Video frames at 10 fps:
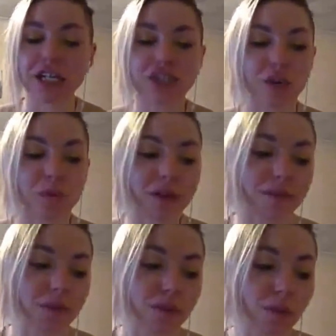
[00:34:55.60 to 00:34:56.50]
So if
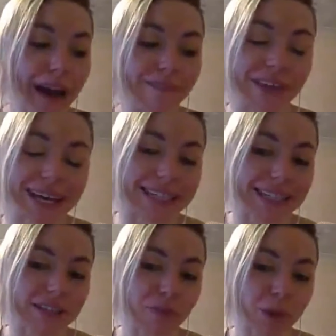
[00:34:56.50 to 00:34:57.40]
you do have that
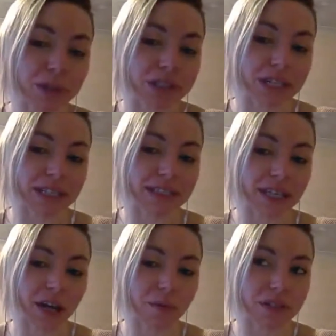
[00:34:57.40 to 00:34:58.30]
addictive
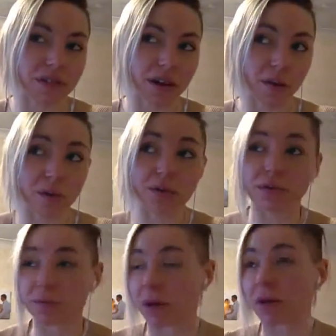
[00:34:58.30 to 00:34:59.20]
personality, I
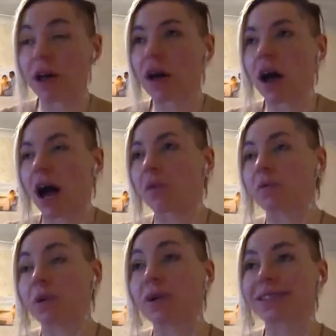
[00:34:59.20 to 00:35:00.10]

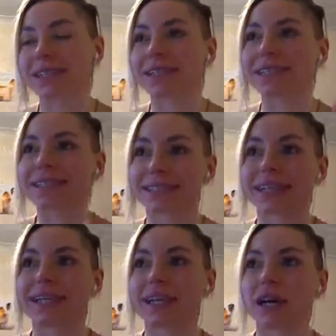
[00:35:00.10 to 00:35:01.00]
would personally
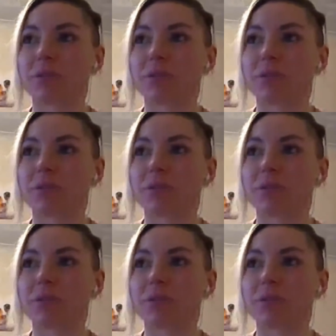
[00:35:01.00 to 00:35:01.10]
see